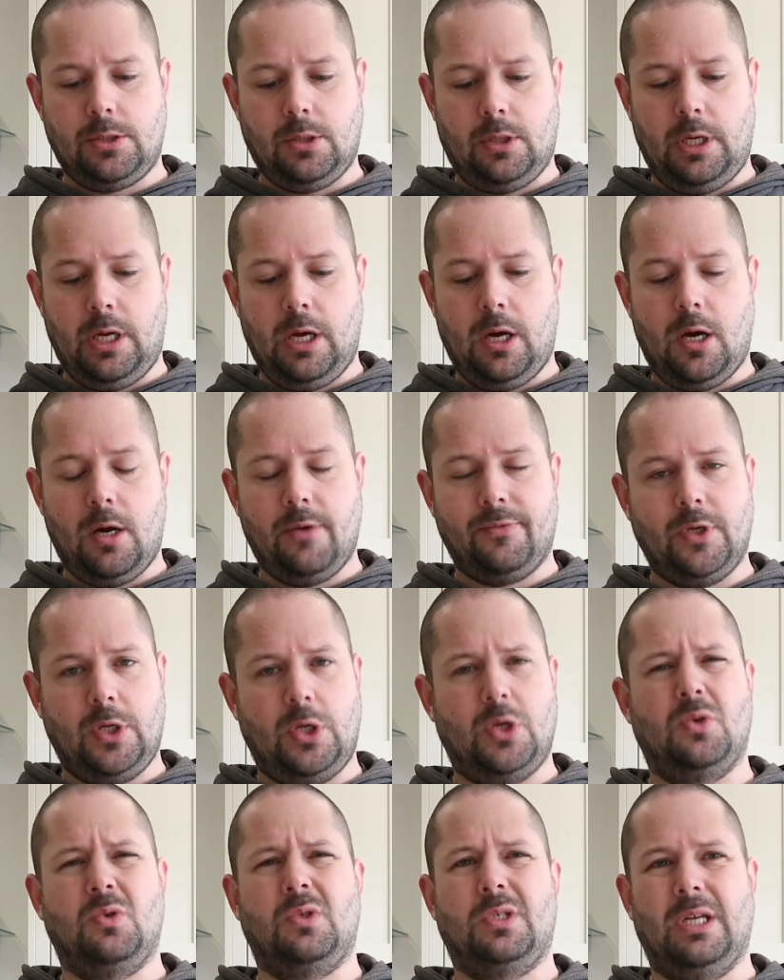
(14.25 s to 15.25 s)
on it after
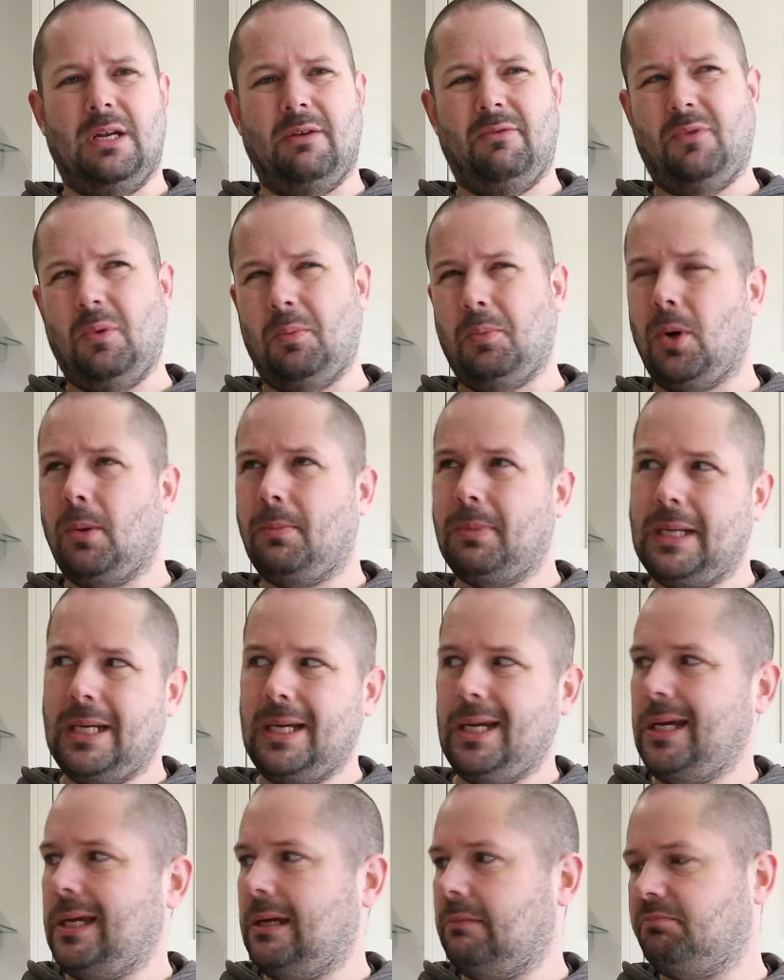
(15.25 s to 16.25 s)
using it for
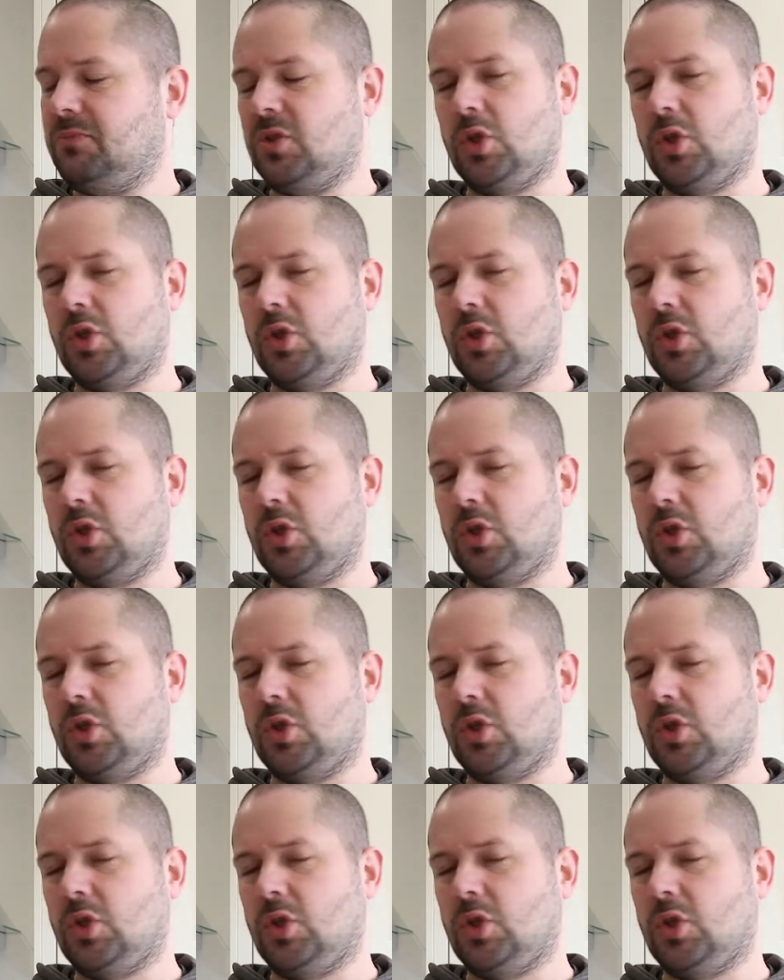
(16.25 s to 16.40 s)
probably